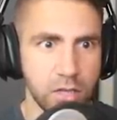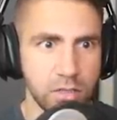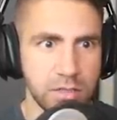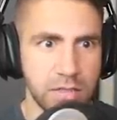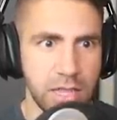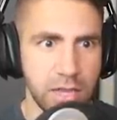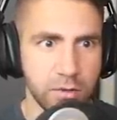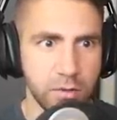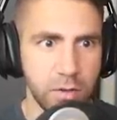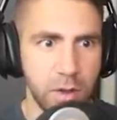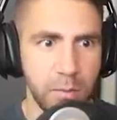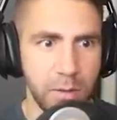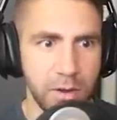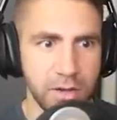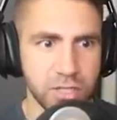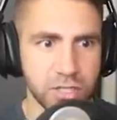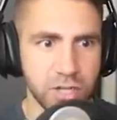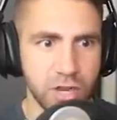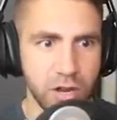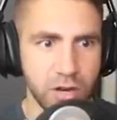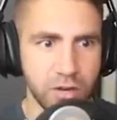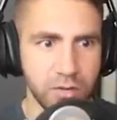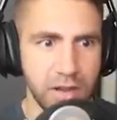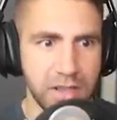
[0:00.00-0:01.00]
that great white
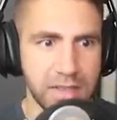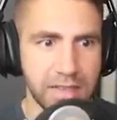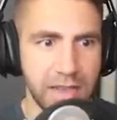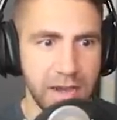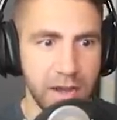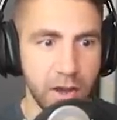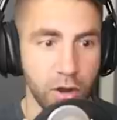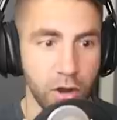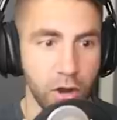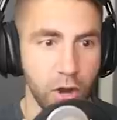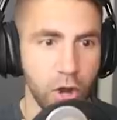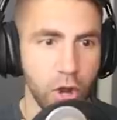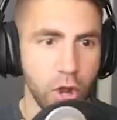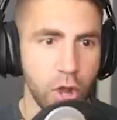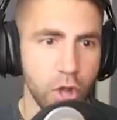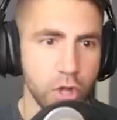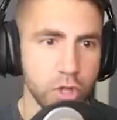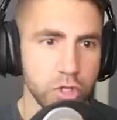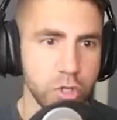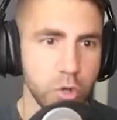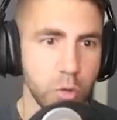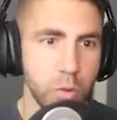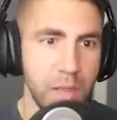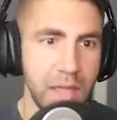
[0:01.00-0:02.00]
shark right there.
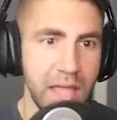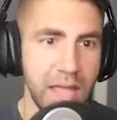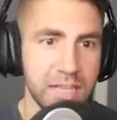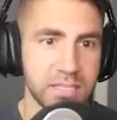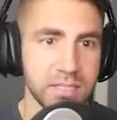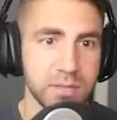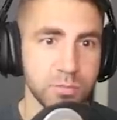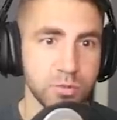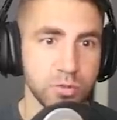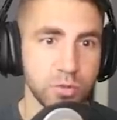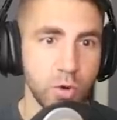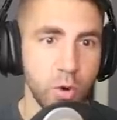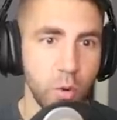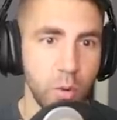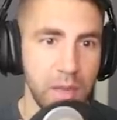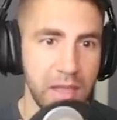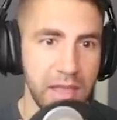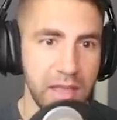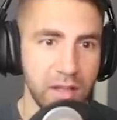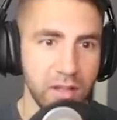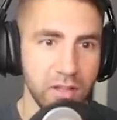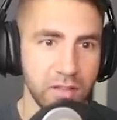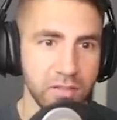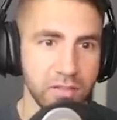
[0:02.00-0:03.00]
Dude, we got some Drew
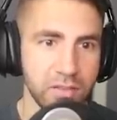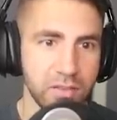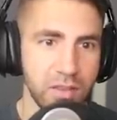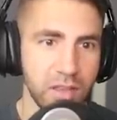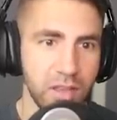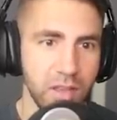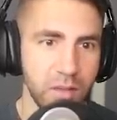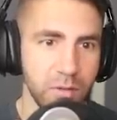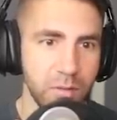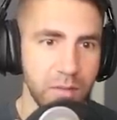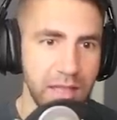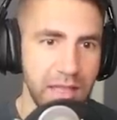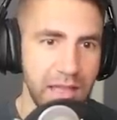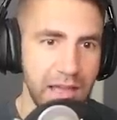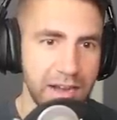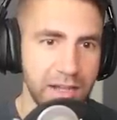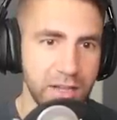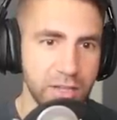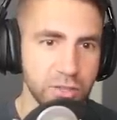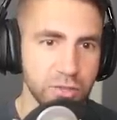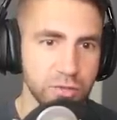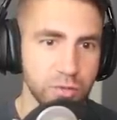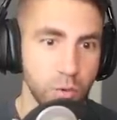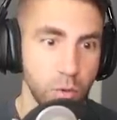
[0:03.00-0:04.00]
Eels. We got
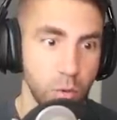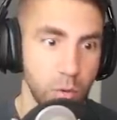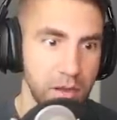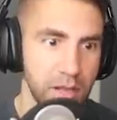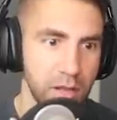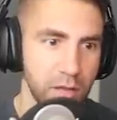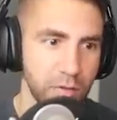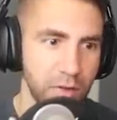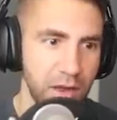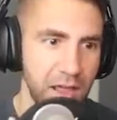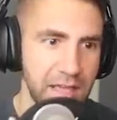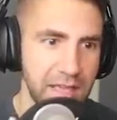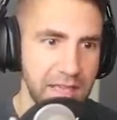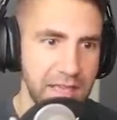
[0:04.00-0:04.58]
a Drew Eel right